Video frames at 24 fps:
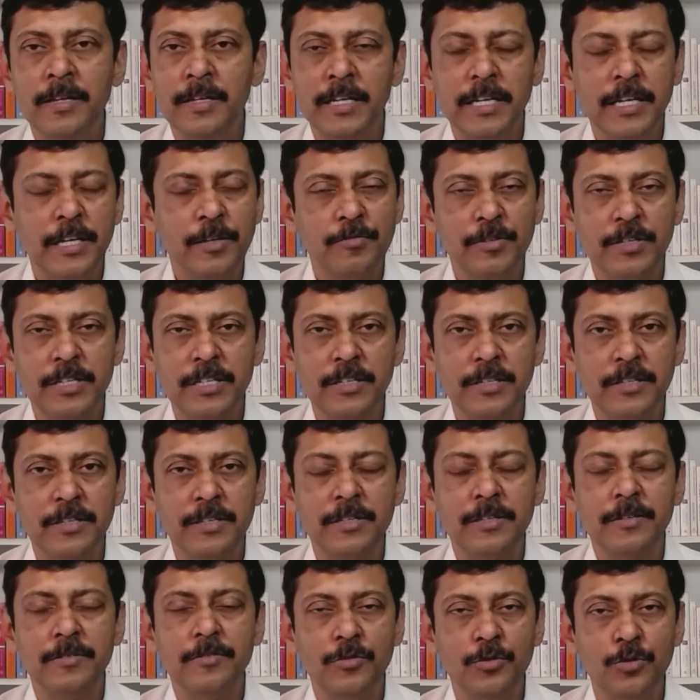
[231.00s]

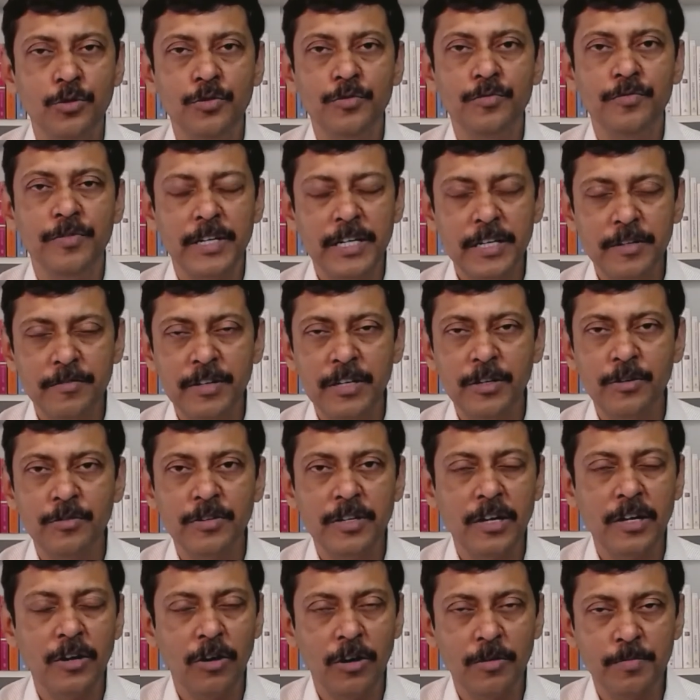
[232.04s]
equities do very well
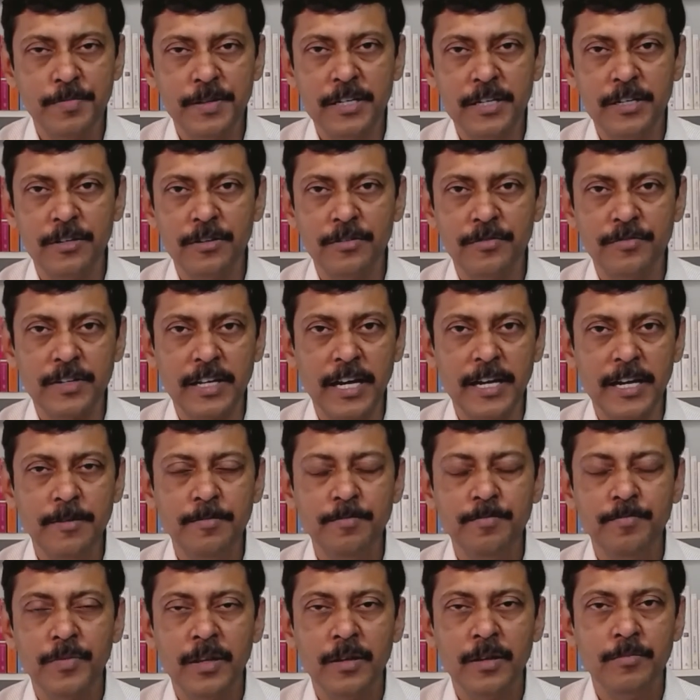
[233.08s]
over a long period of
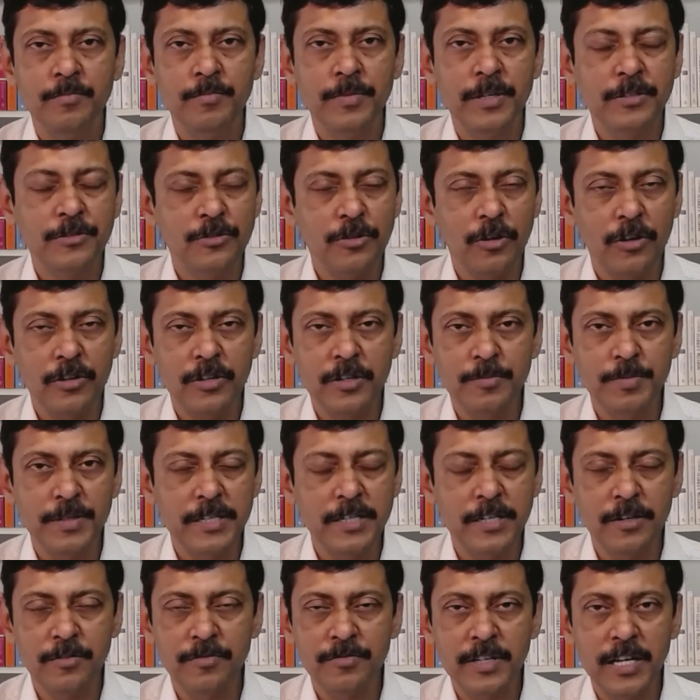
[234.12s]
time, but short
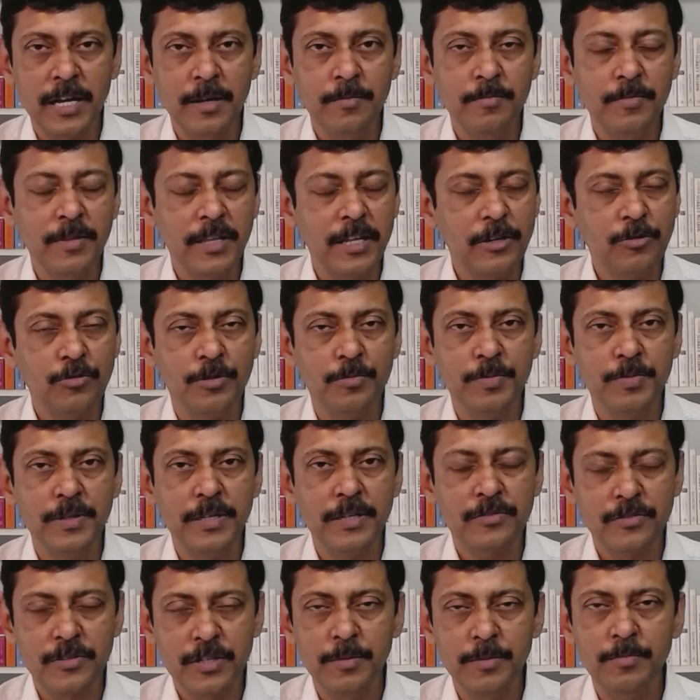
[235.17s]
period of time they could be
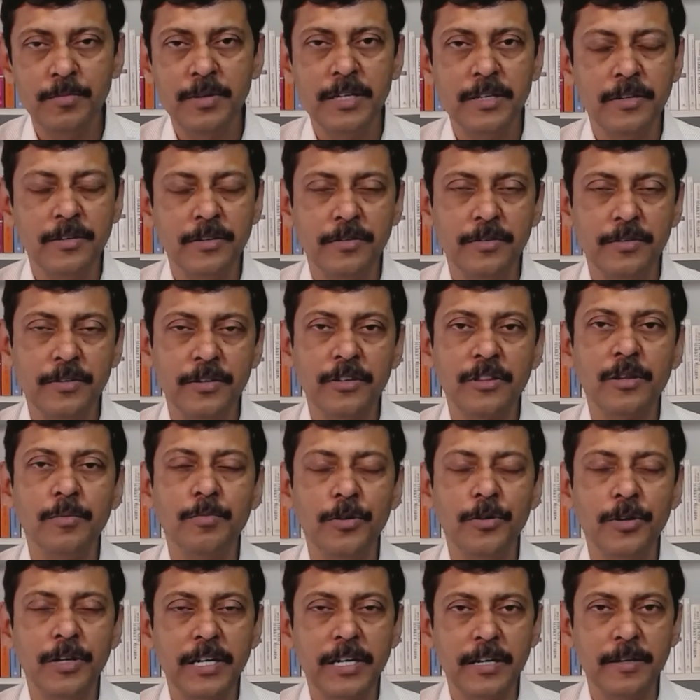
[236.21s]
extremely
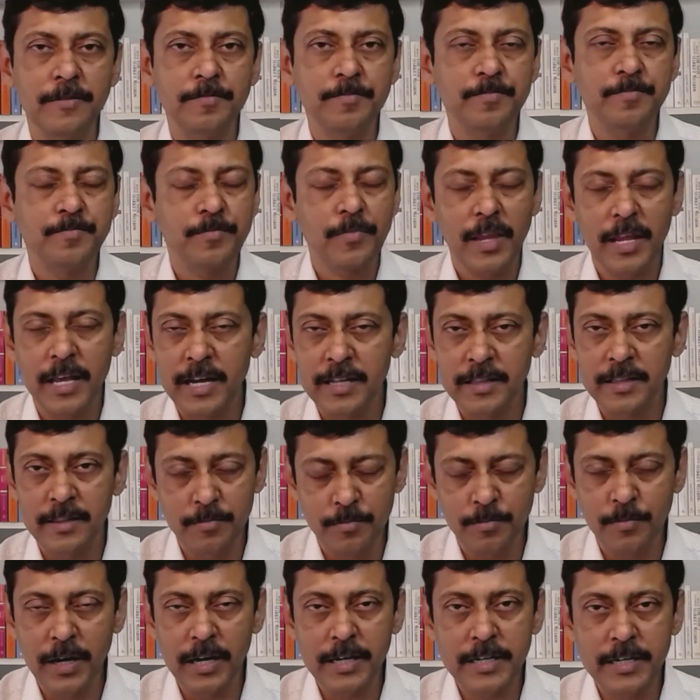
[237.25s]
disappointing, and
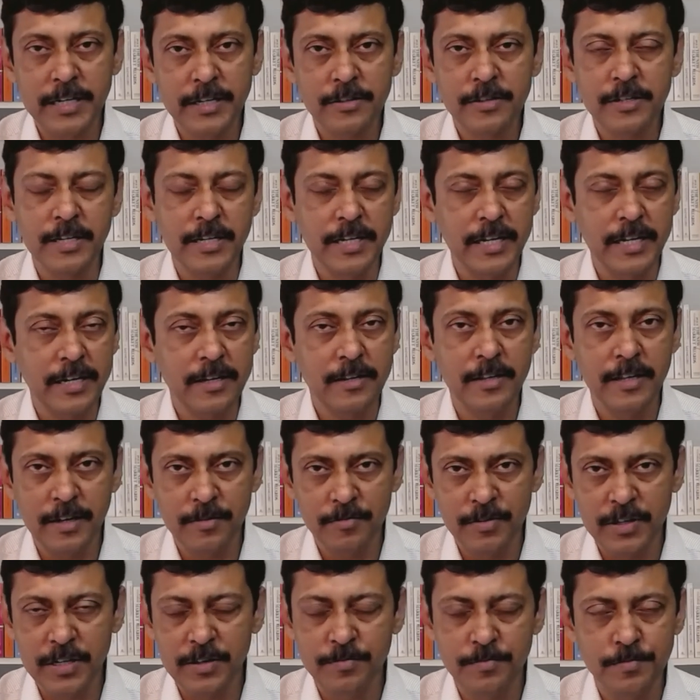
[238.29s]
markets correct,
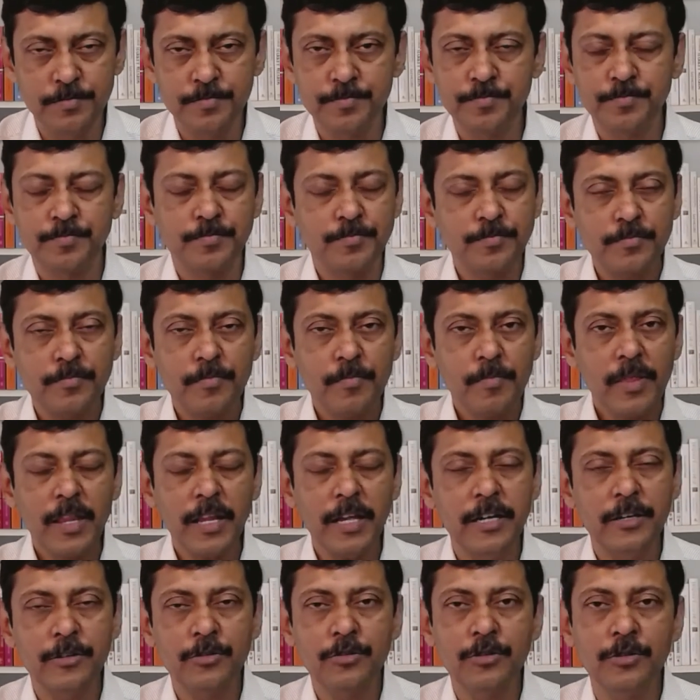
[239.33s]

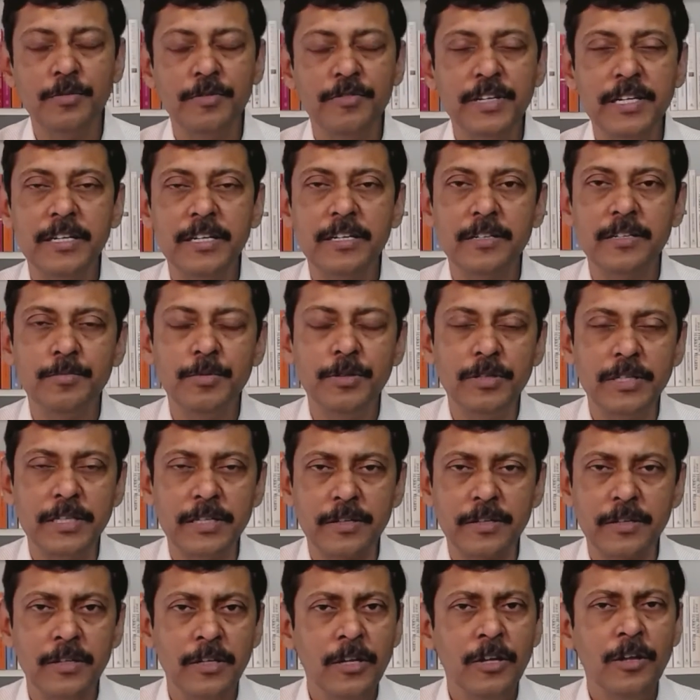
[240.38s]
it could be
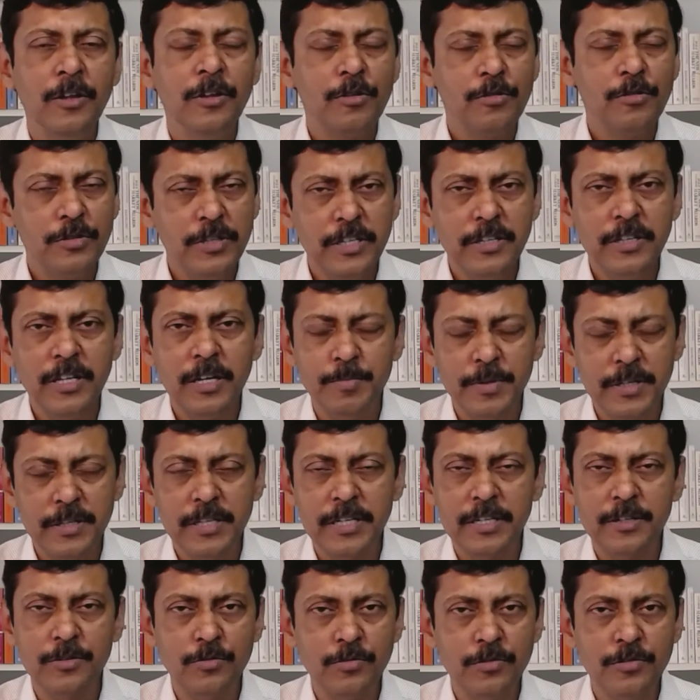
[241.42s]
turbulent. So these are
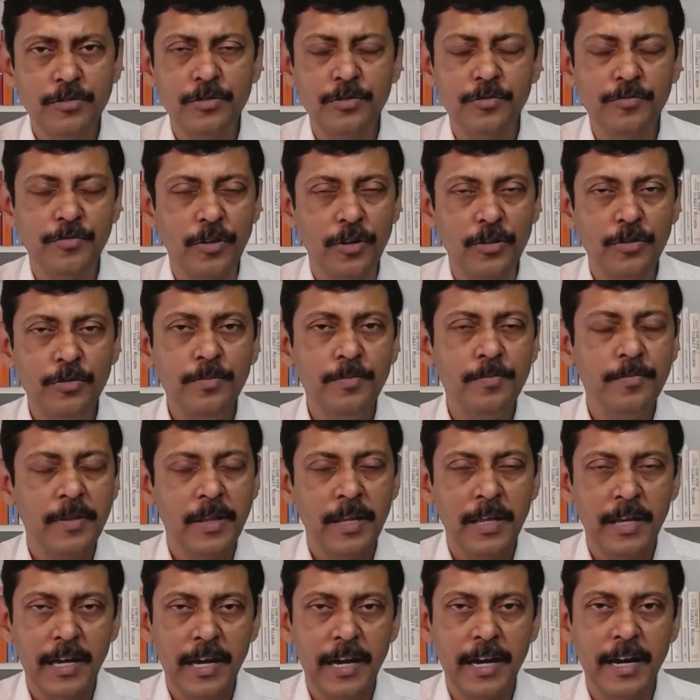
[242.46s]
basic rules to follow,
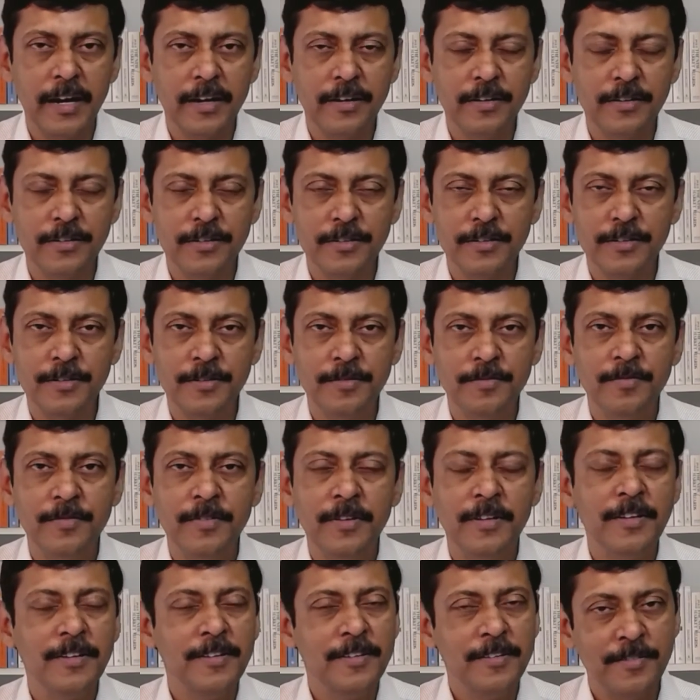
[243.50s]
and
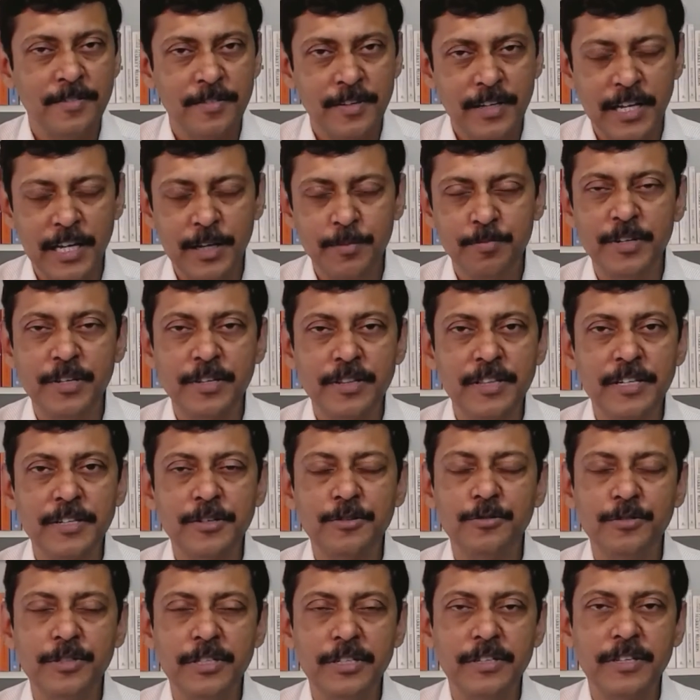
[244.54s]
keep listening
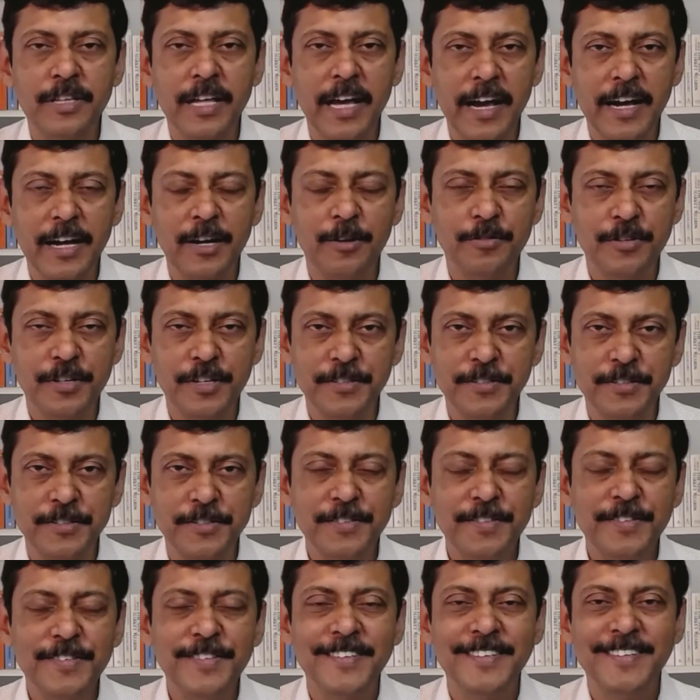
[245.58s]
to these hangout
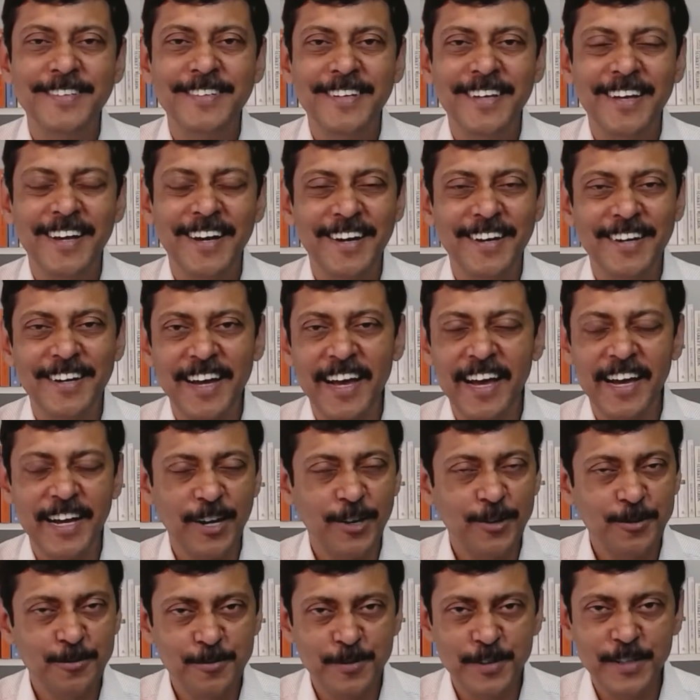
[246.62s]
sessions. Hang
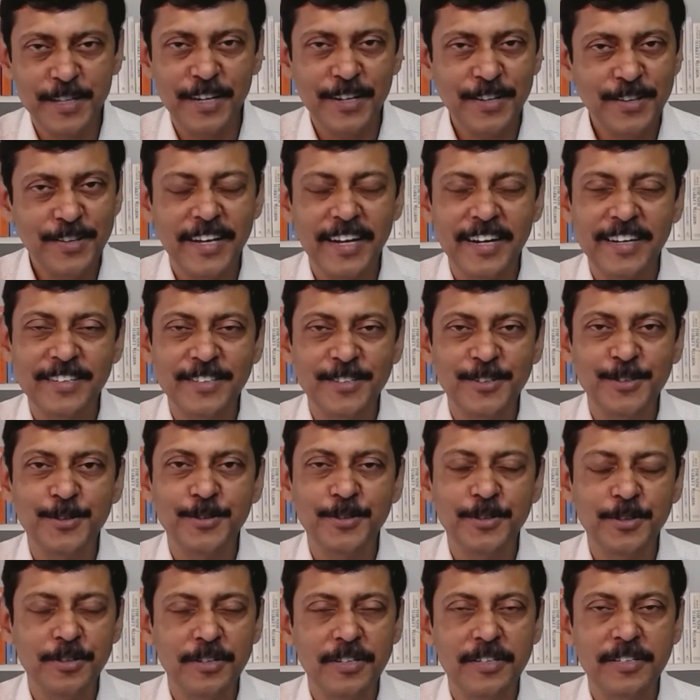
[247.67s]
out with us, and
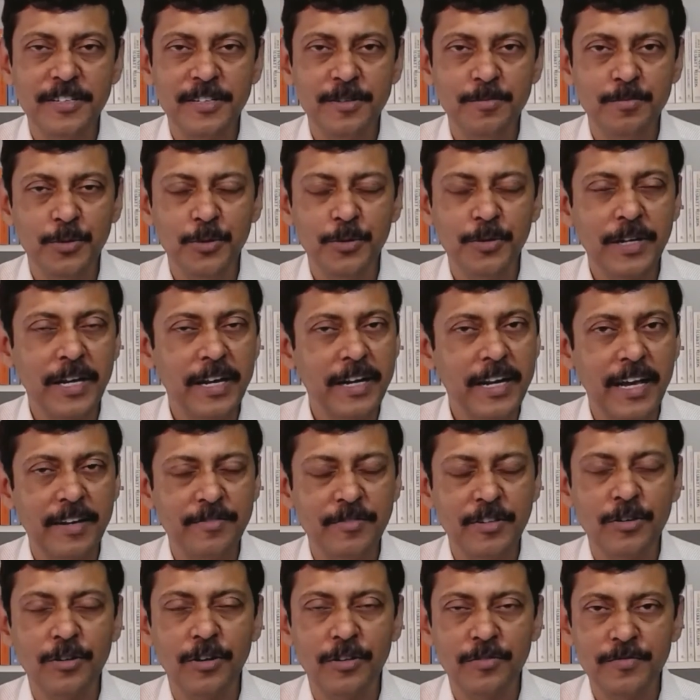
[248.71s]
you'll learn more and have
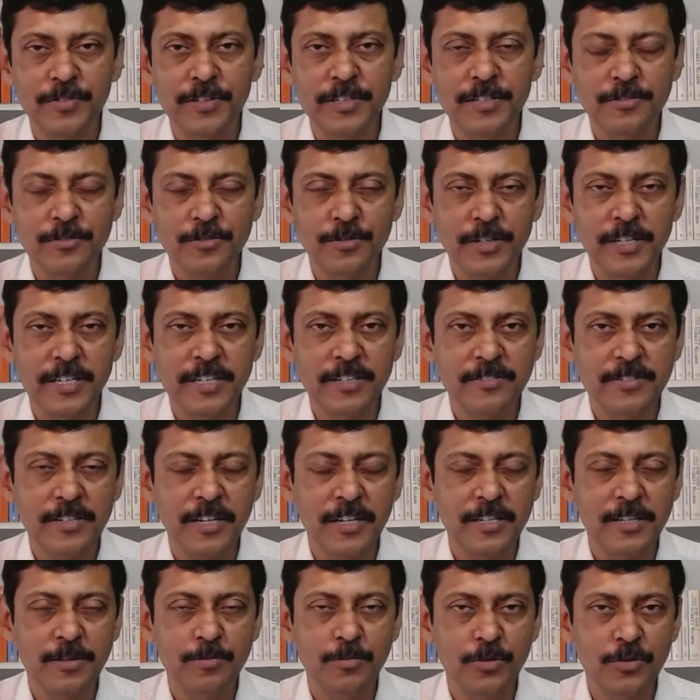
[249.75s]
the confidence to get
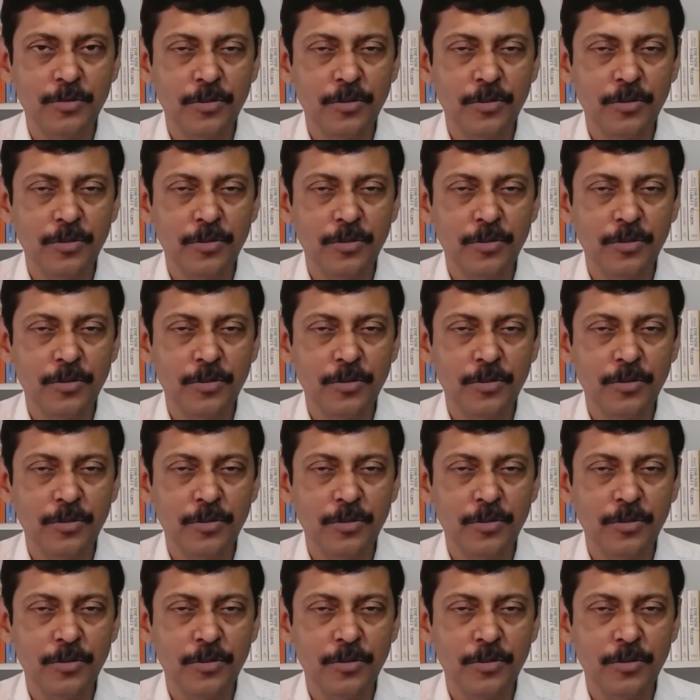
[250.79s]
started more